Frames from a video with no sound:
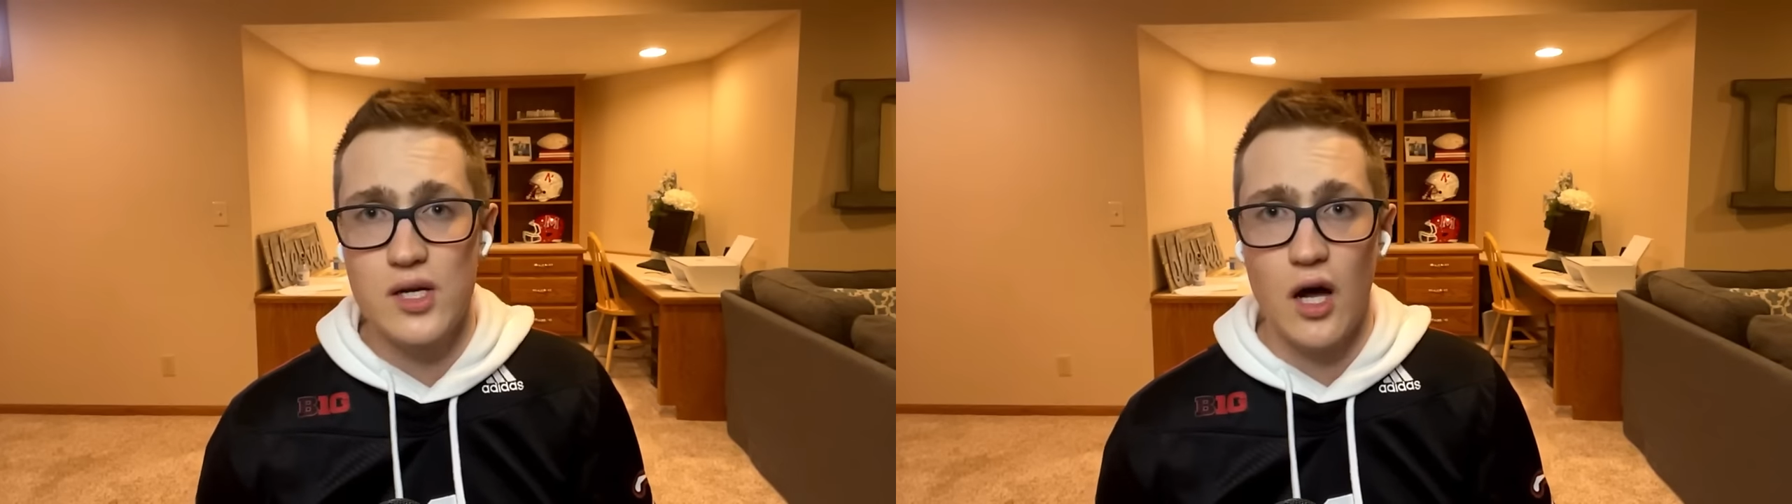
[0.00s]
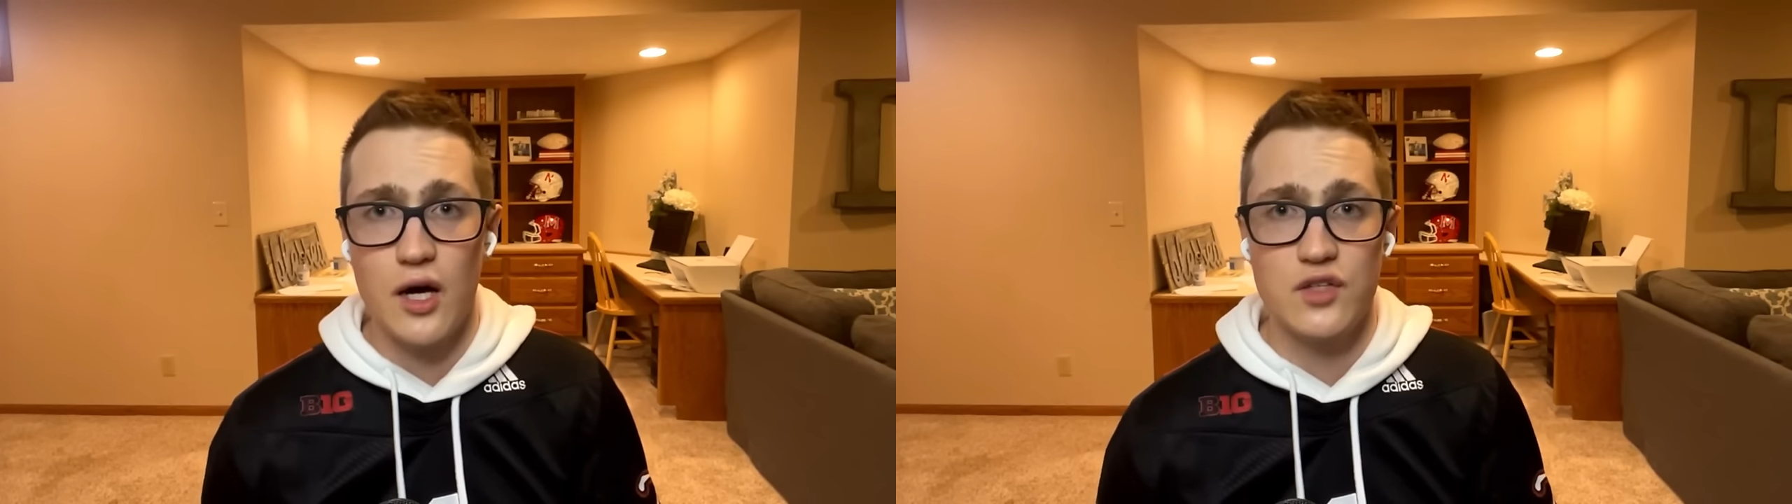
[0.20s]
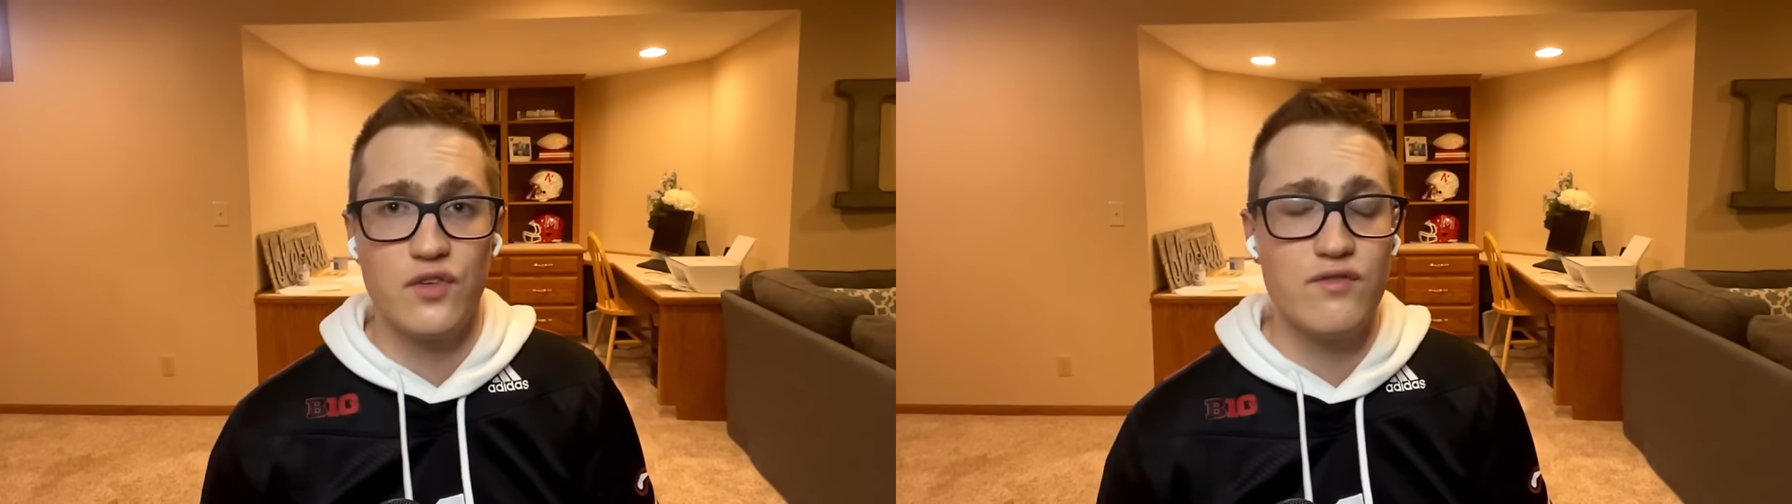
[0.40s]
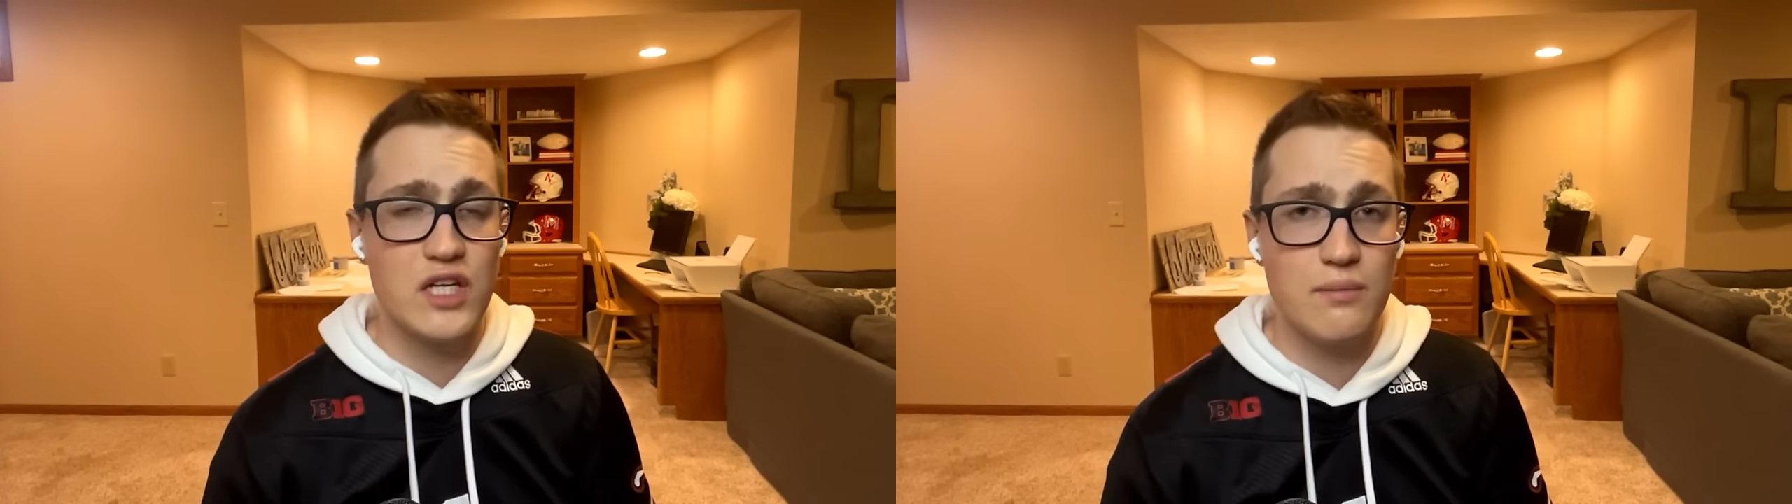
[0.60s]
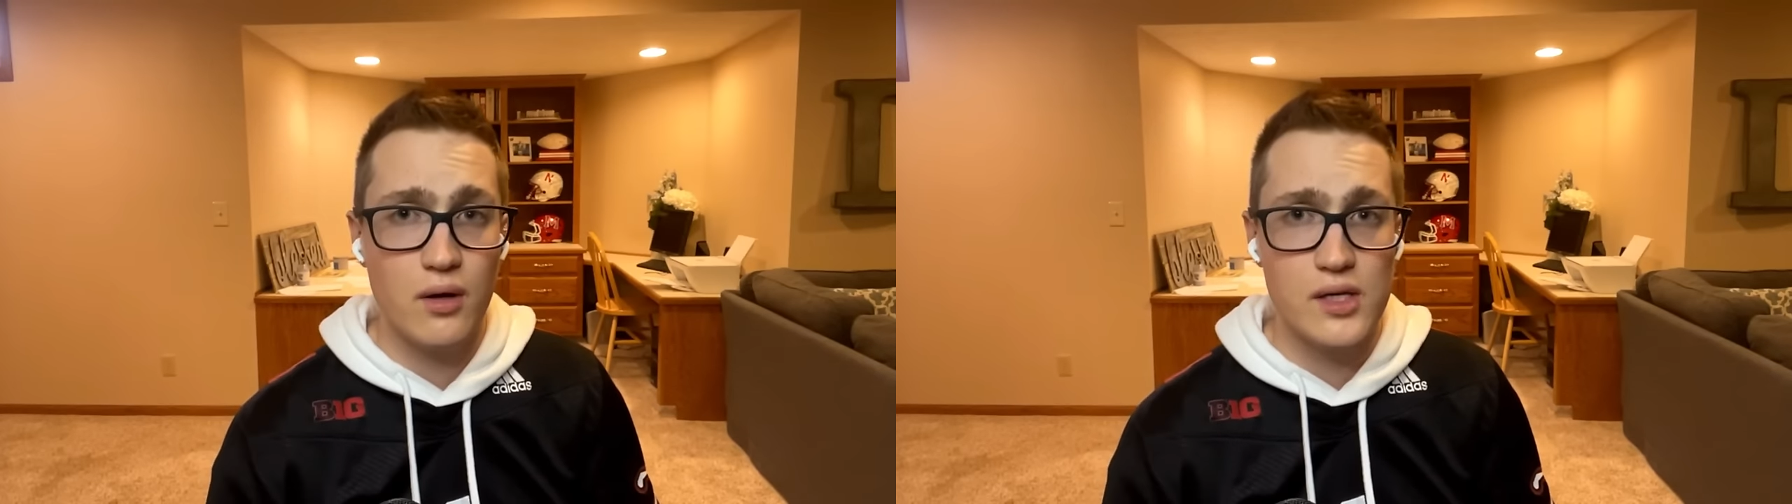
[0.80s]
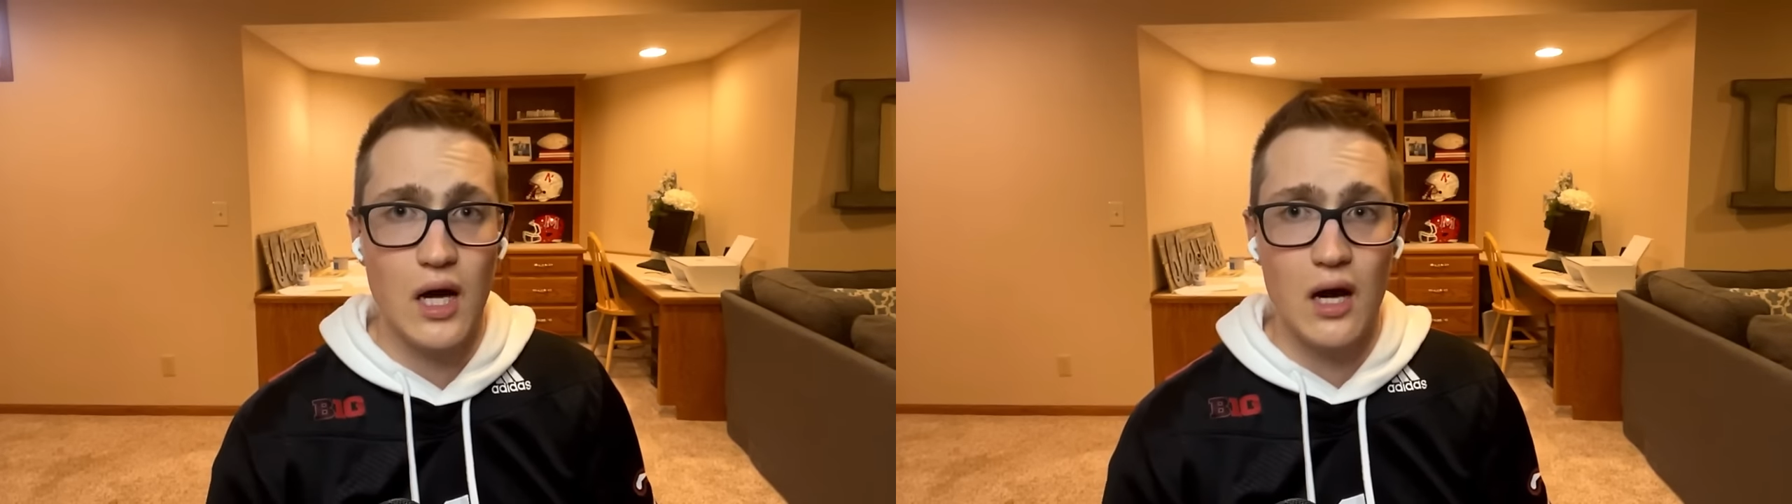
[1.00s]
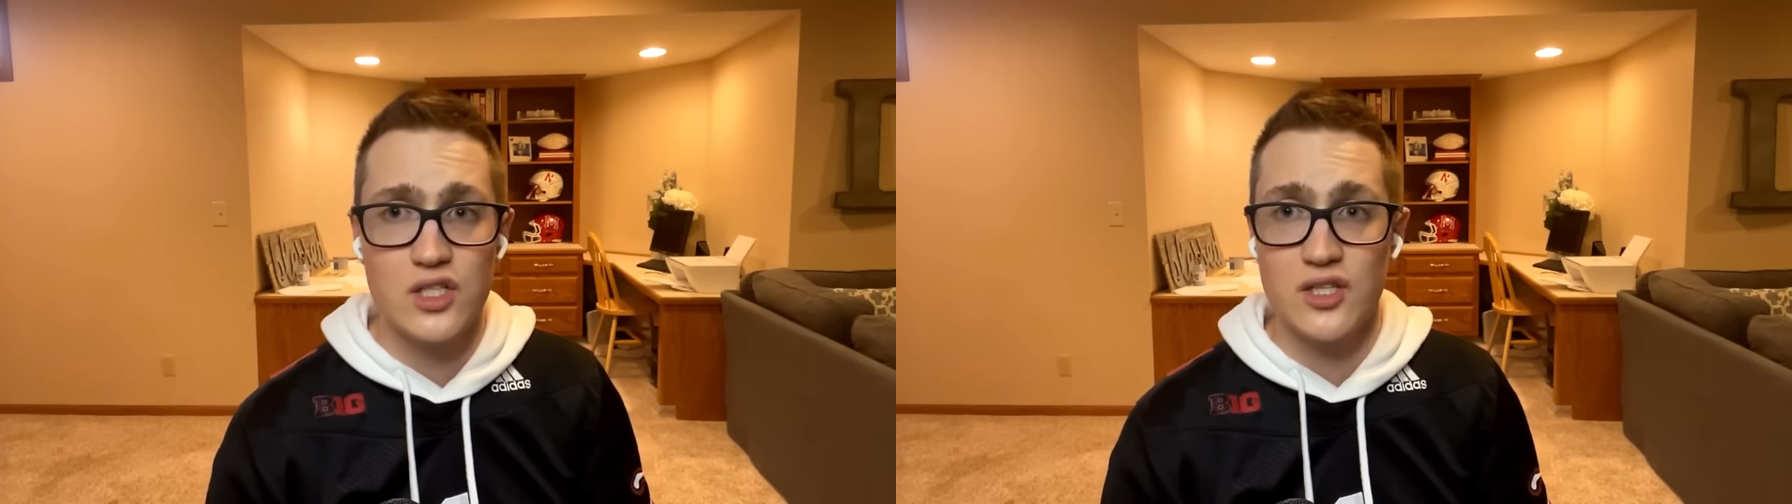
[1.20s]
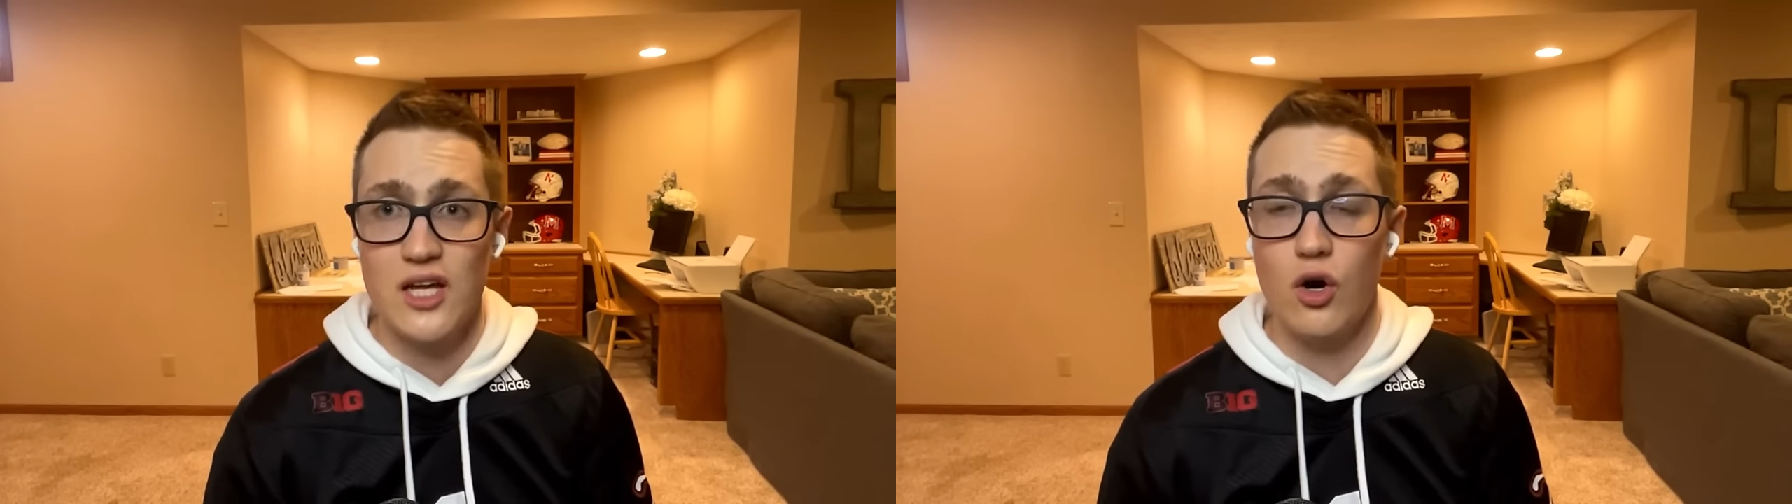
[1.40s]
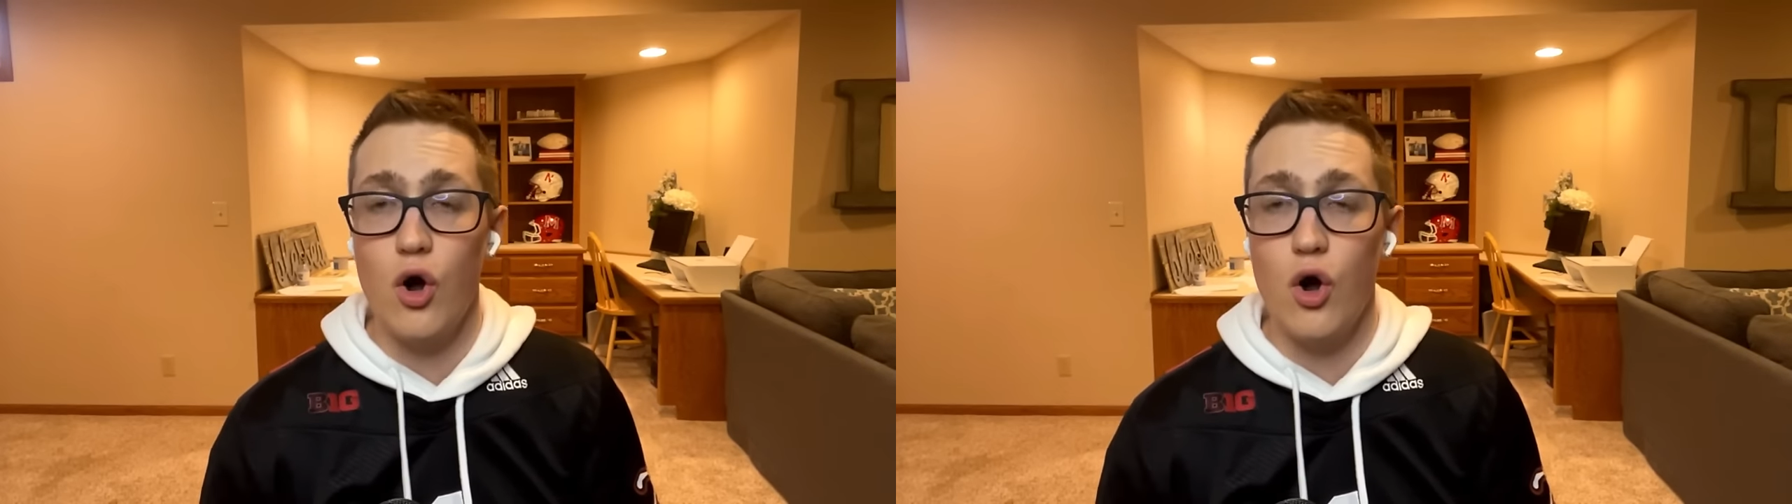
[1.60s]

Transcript: $15 million that they are